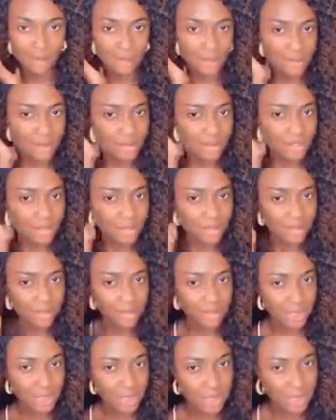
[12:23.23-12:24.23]
That's my
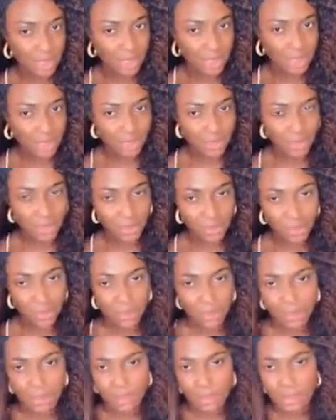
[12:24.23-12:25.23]
big dick
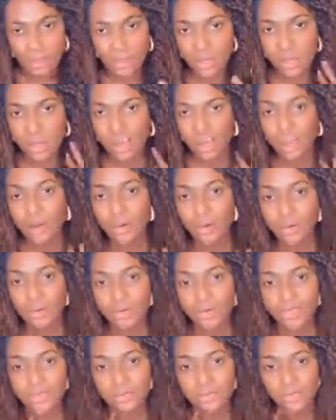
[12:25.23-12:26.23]
experience. I hope you
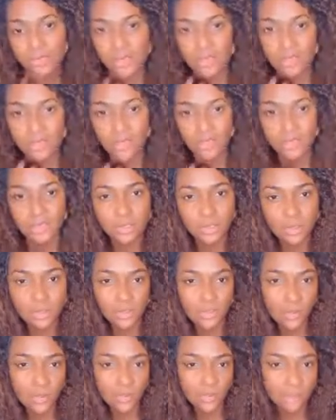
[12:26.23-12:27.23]
experience it too.
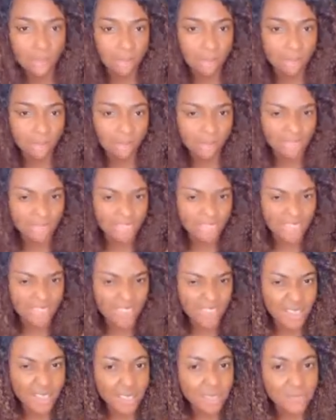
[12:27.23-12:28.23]

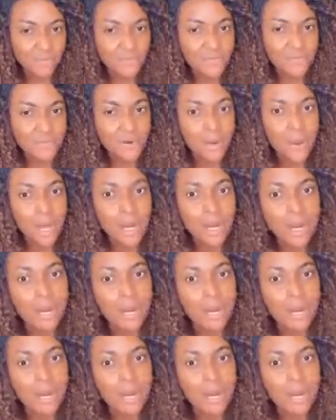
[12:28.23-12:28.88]
It's fun.